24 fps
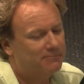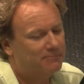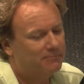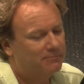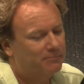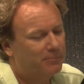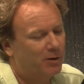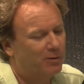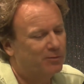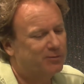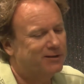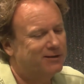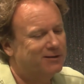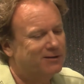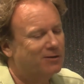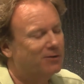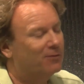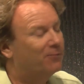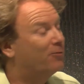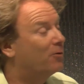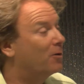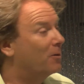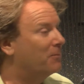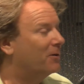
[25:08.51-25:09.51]
both in your
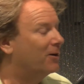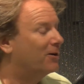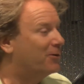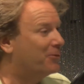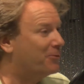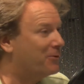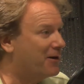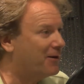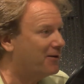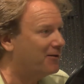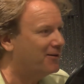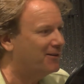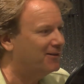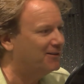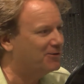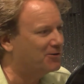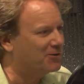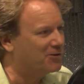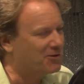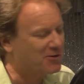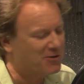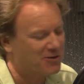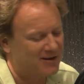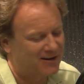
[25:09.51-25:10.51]
former career and your
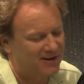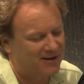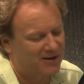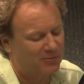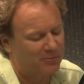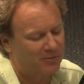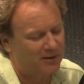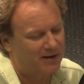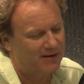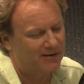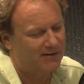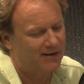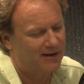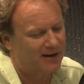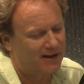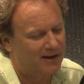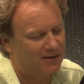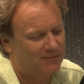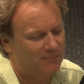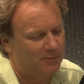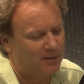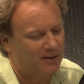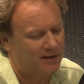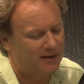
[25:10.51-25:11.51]
current career,
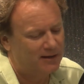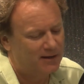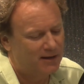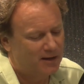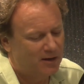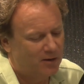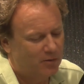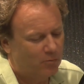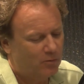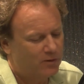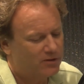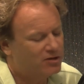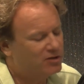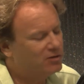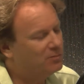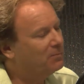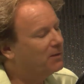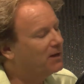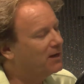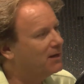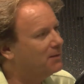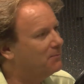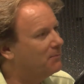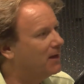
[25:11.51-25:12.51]
and we wish you
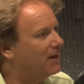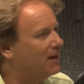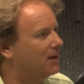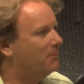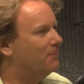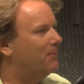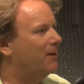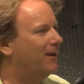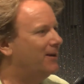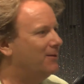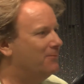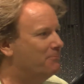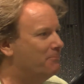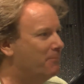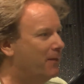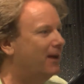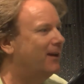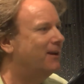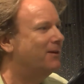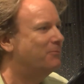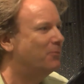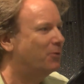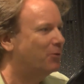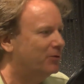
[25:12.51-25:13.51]
many, many, many,
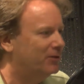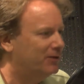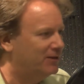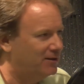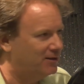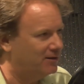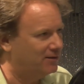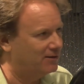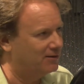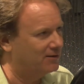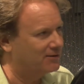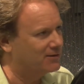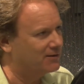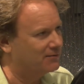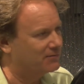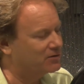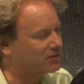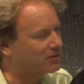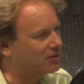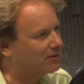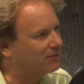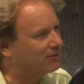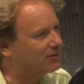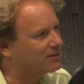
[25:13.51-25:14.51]
many more years of
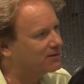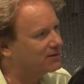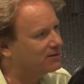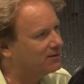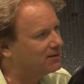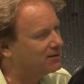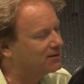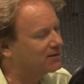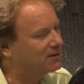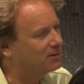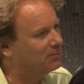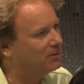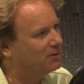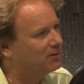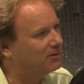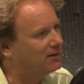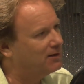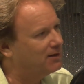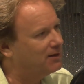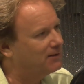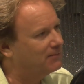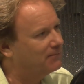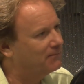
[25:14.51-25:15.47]
service to this community.